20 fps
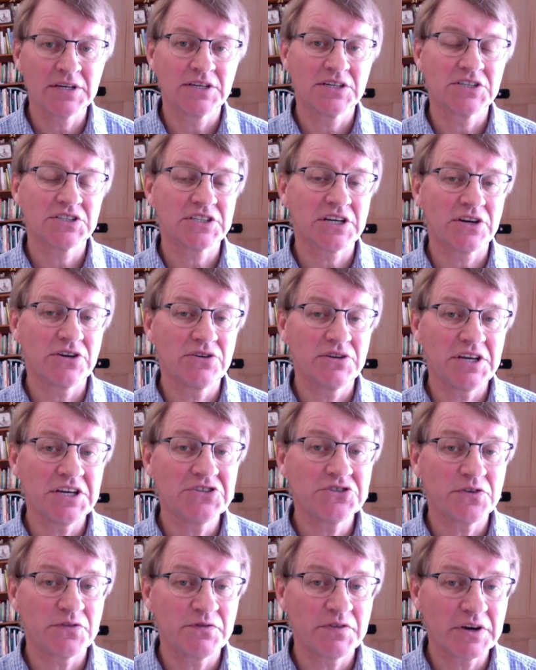So
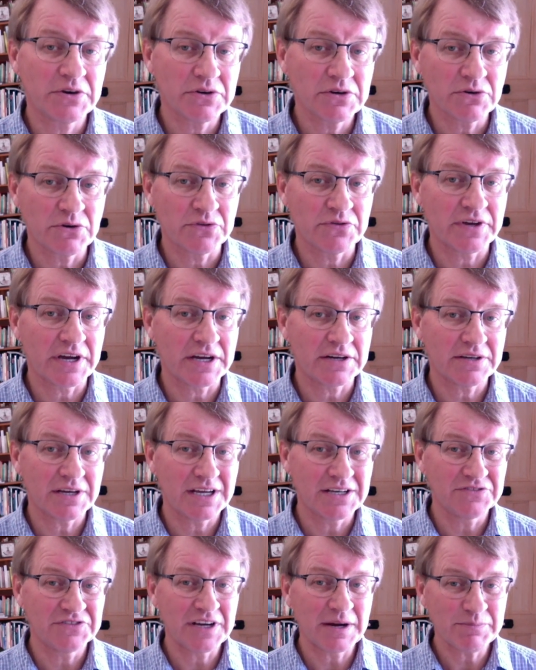interfering with that
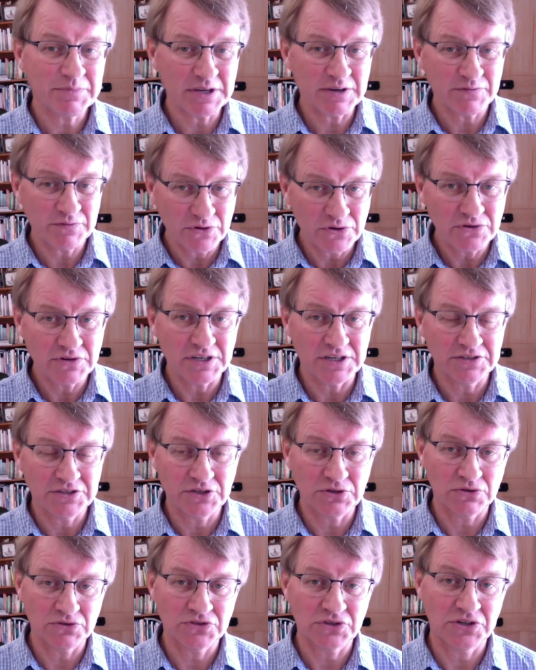and dumping food into
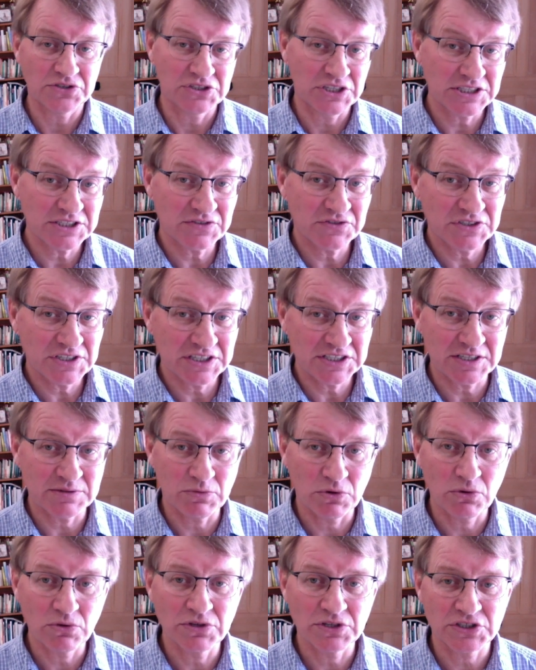your digestive system
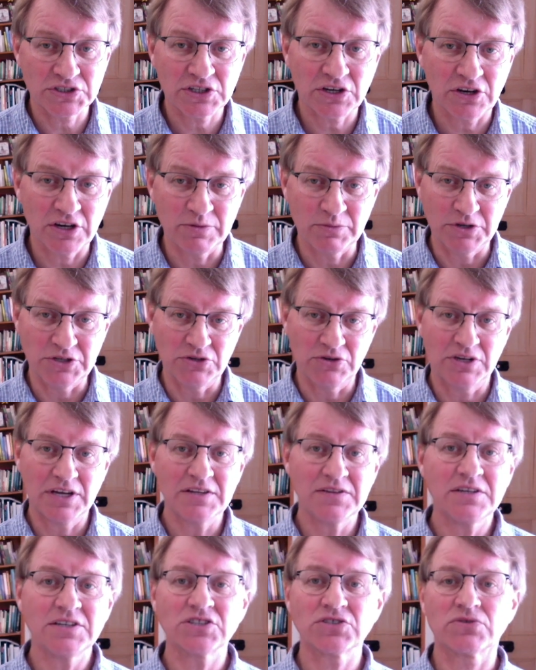all the time when you
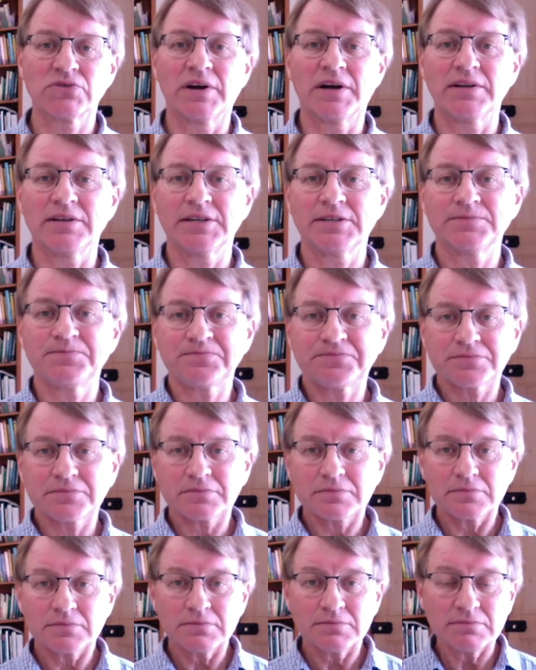get this growling
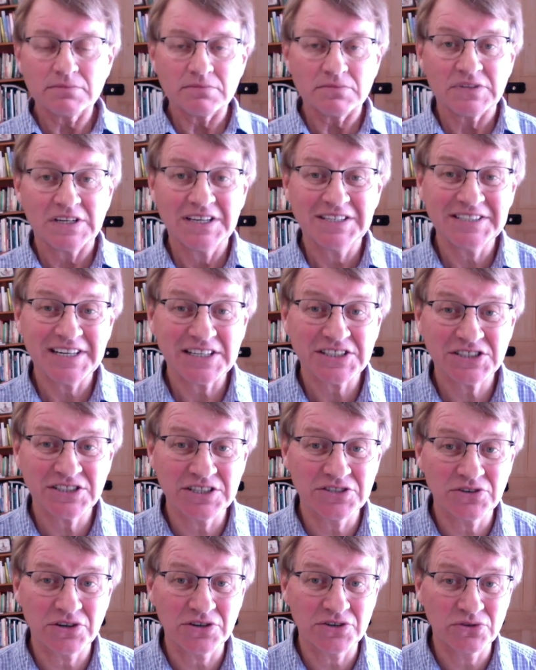is
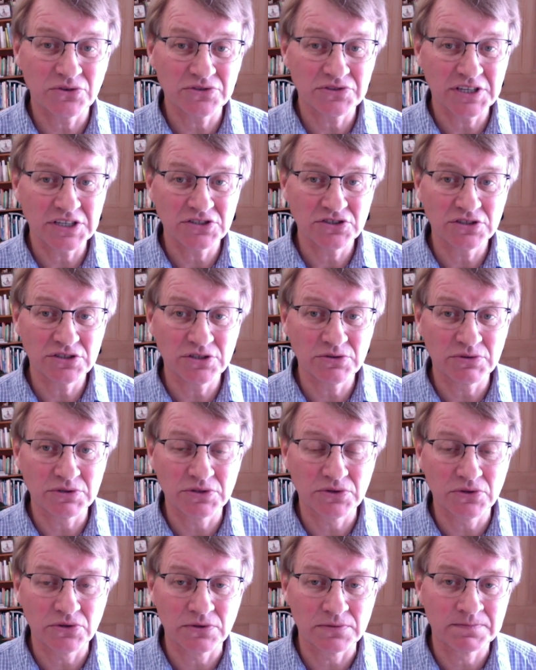actually not a good thing to do at
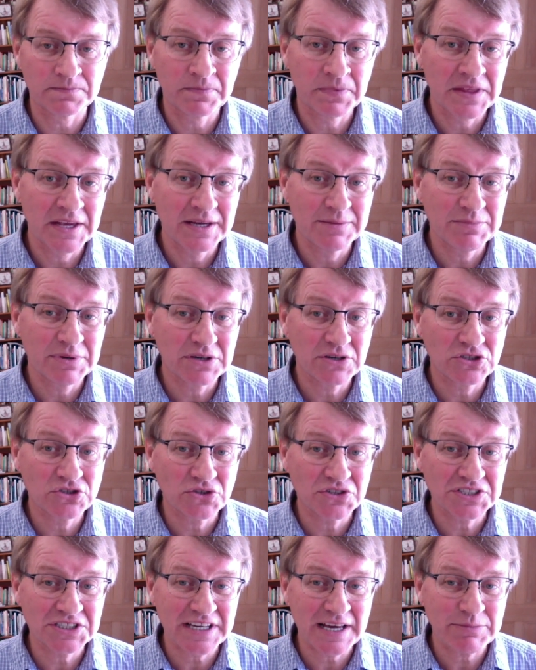all, because
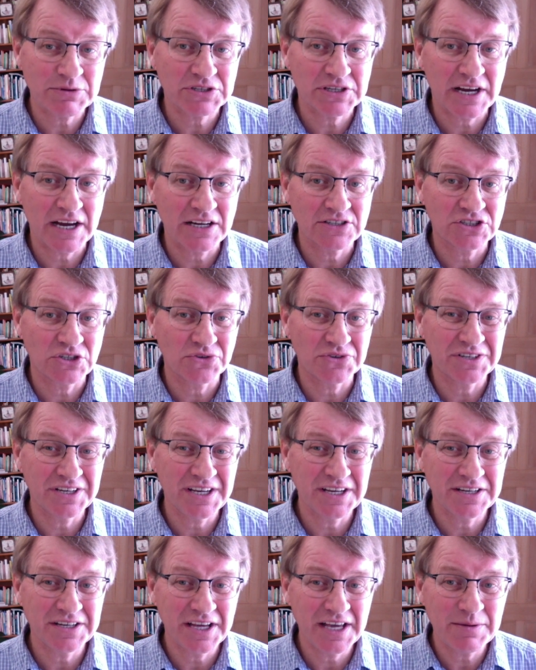you're sabotaging and
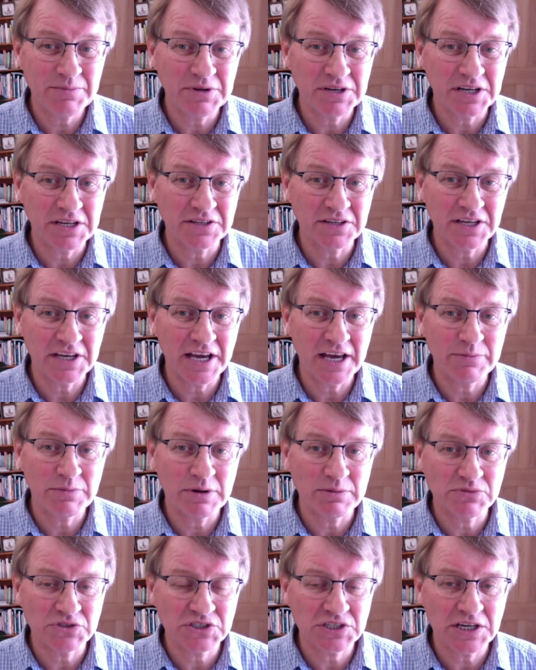inhibiting the
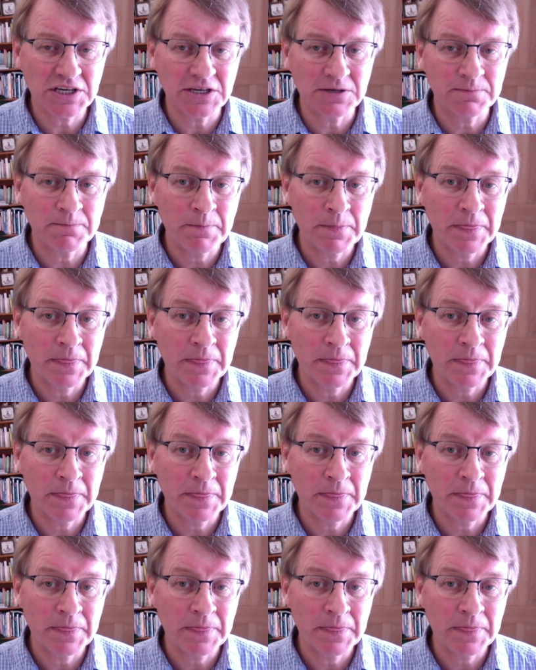MMC.